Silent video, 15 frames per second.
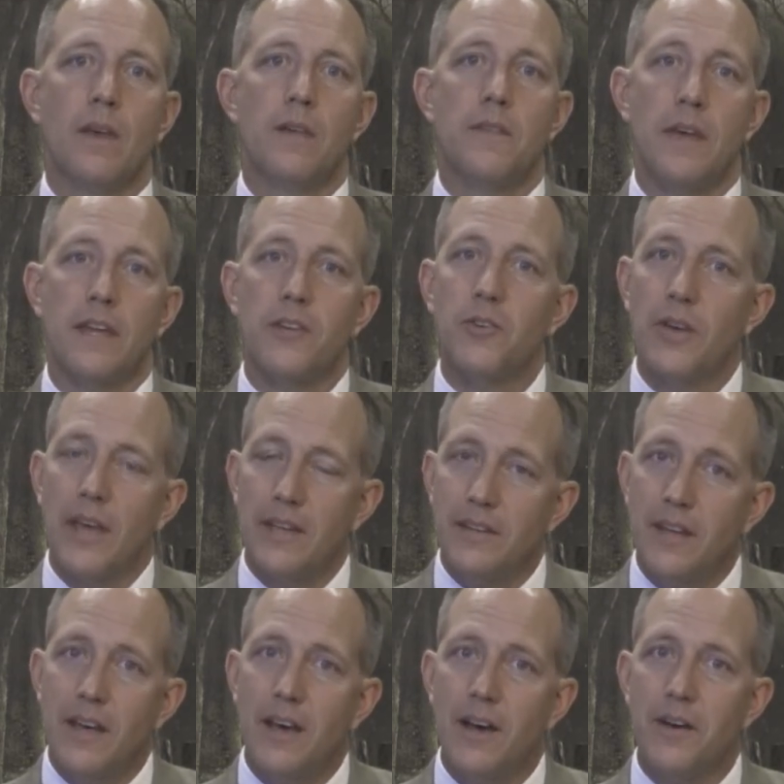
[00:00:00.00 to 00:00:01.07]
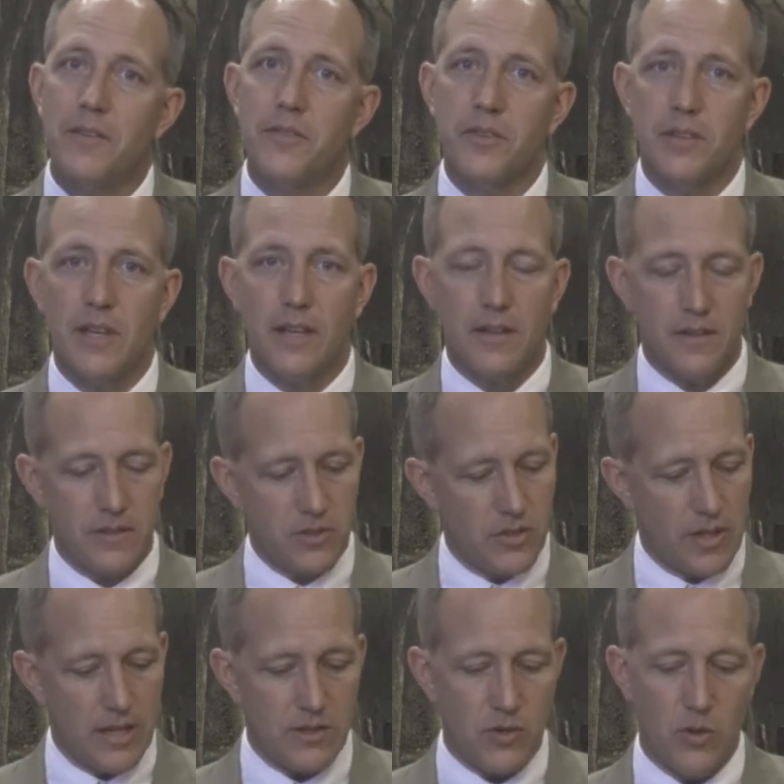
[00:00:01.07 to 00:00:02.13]
thank you again for taking this
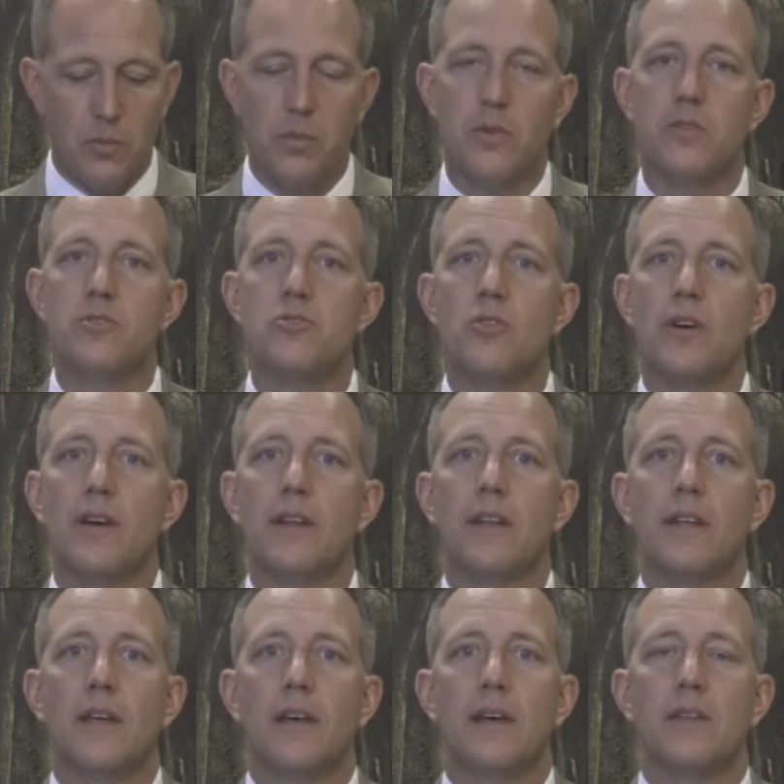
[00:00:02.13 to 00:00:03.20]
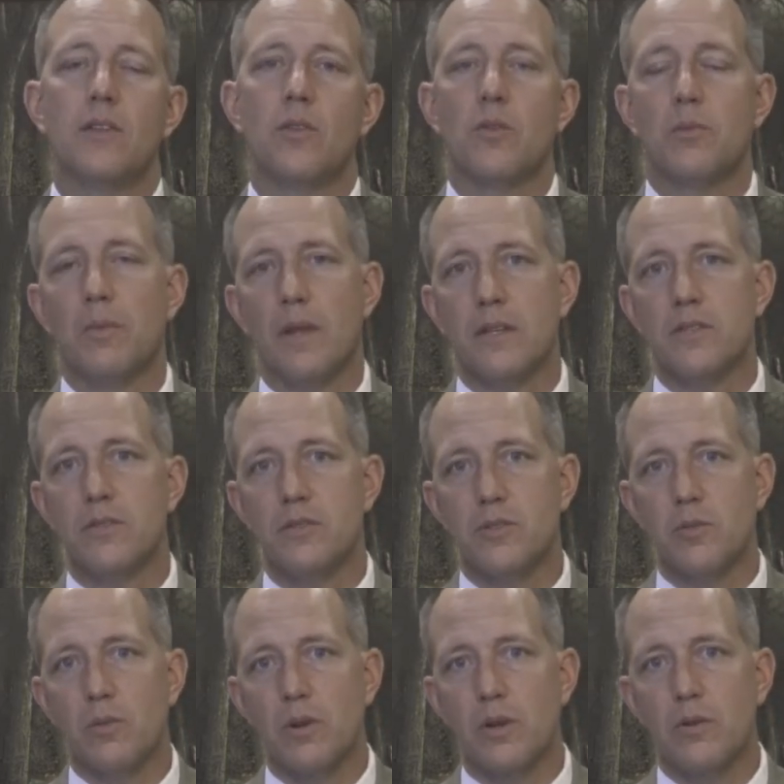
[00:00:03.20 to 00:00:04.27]
class. I hope you enjoy it, and the Lord bless you as
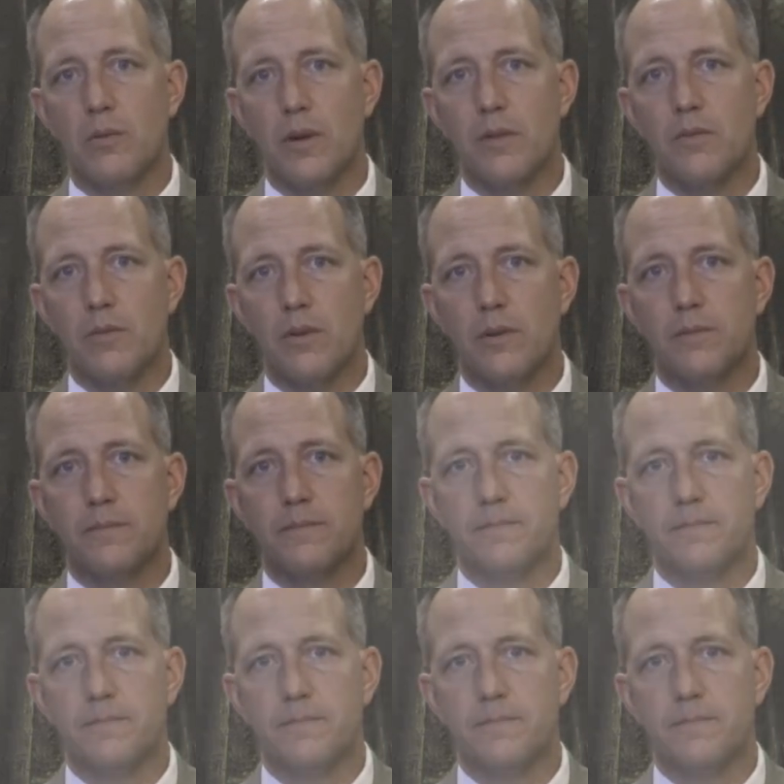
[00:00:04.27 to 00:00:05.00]
you work your way through it.